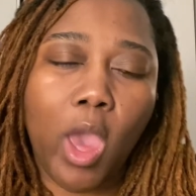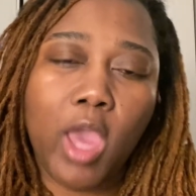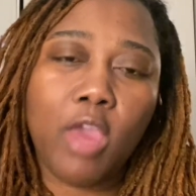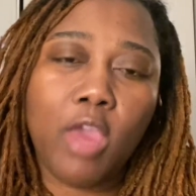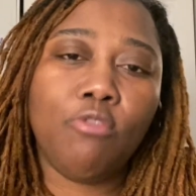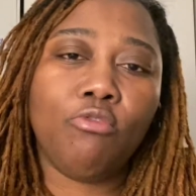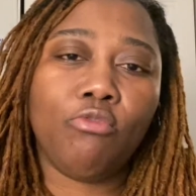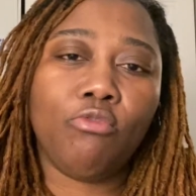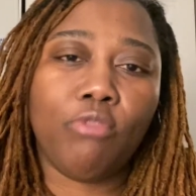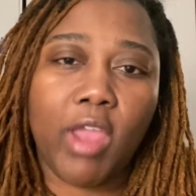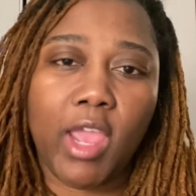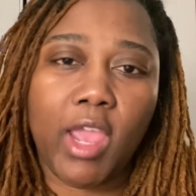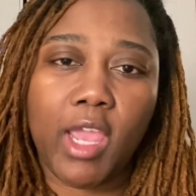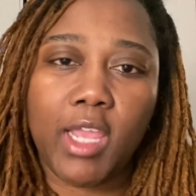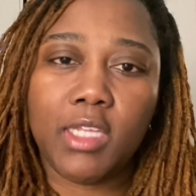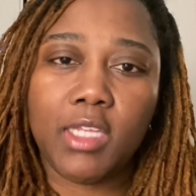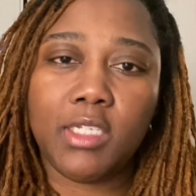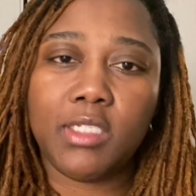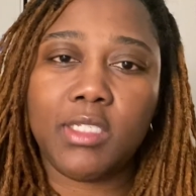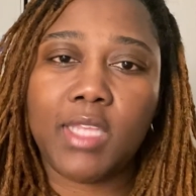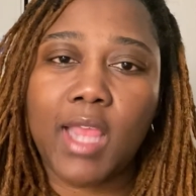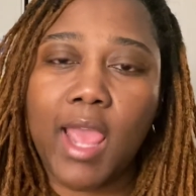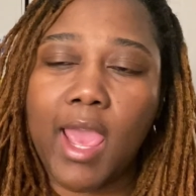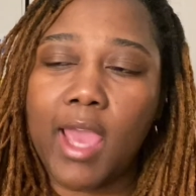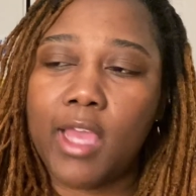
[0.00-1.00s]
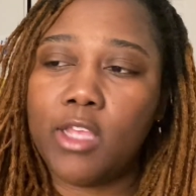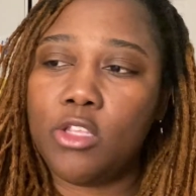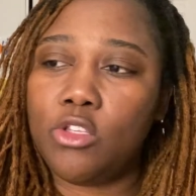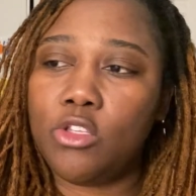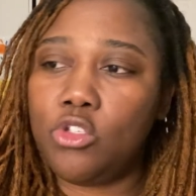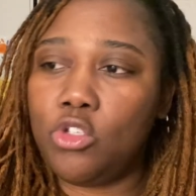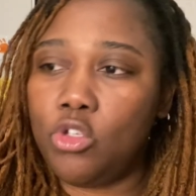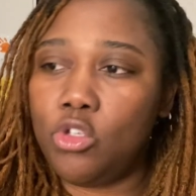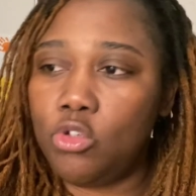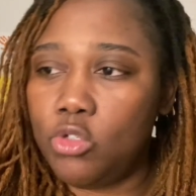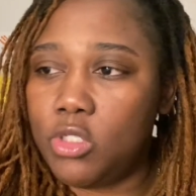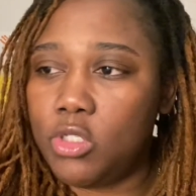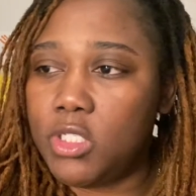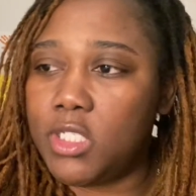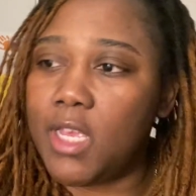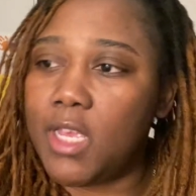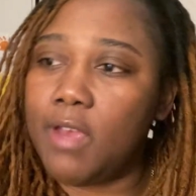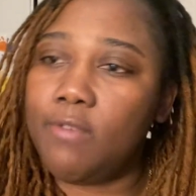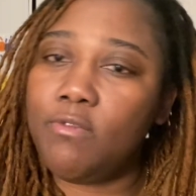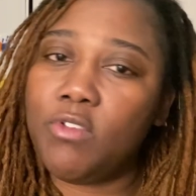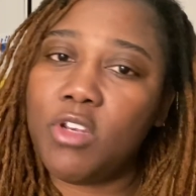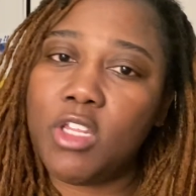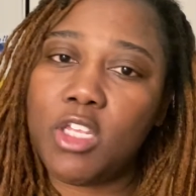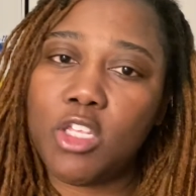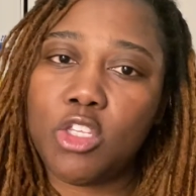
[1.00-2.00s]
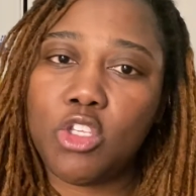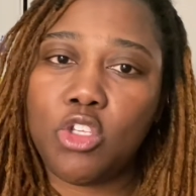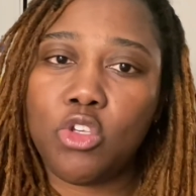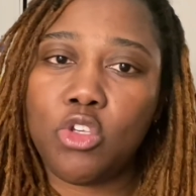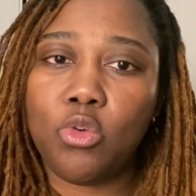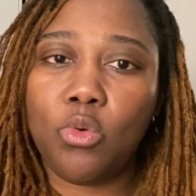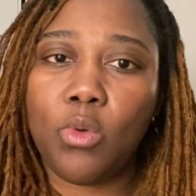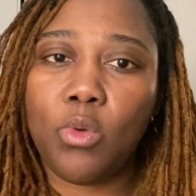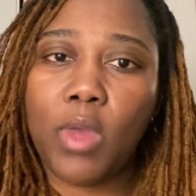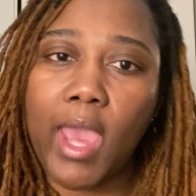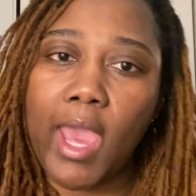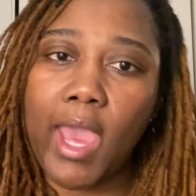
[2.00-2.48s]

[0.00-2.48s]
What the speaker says: weight range, that 270,